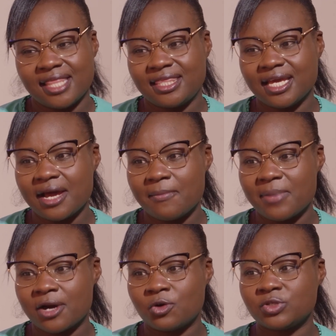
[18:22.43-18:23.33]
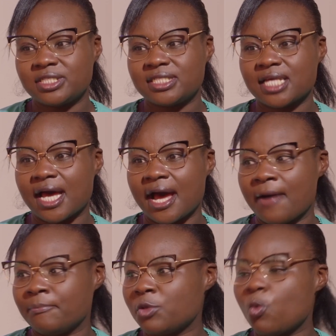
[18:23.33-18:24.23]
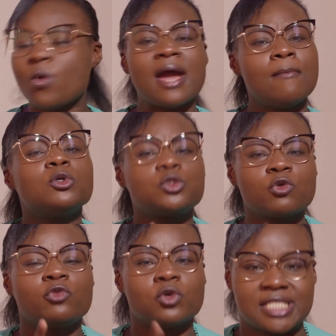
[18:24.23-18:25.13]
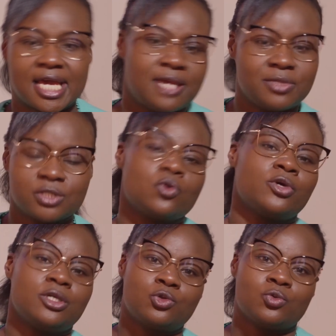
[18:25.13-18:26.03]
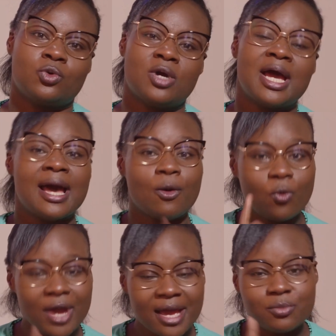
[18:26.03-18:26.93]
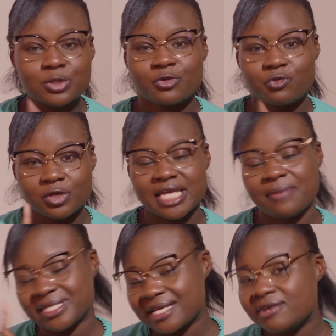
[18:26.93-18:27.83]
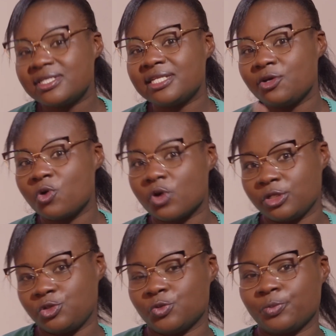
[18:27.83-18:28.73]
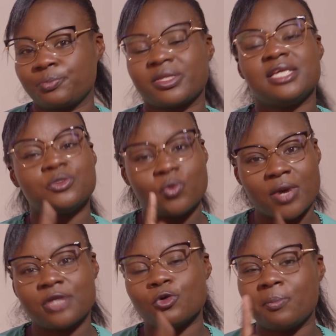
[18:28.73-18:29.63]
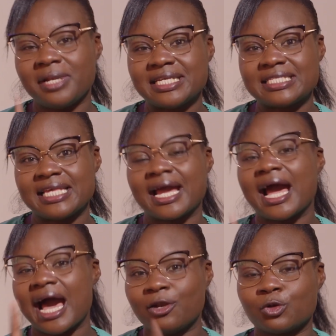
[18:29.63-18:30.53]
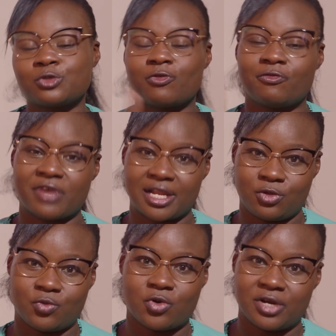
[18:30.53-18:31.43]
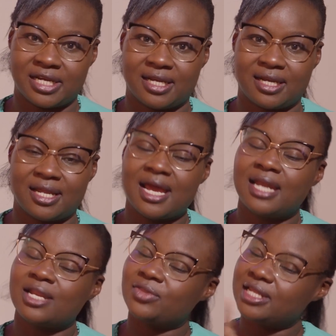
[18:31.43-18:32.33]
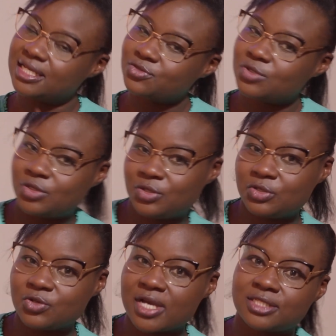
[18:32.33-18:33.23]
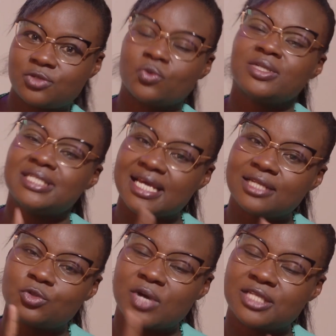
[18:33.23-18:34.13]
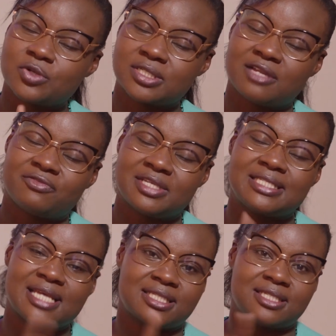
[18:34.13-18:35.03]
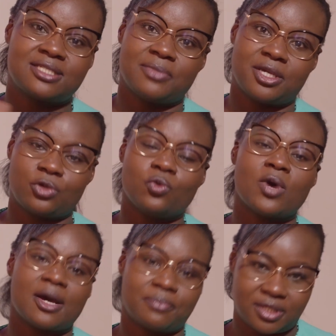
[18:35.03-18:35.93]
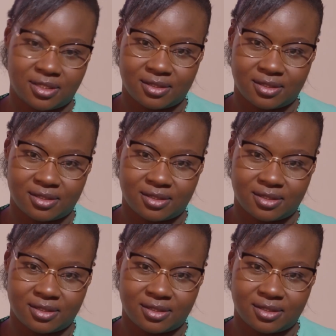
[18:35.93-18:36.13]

Think about where most of your time is going to. Where most of your time is currently going to is where you're placing a lot of value on. Now, the next question you need to ask yourself is, does it make you happy?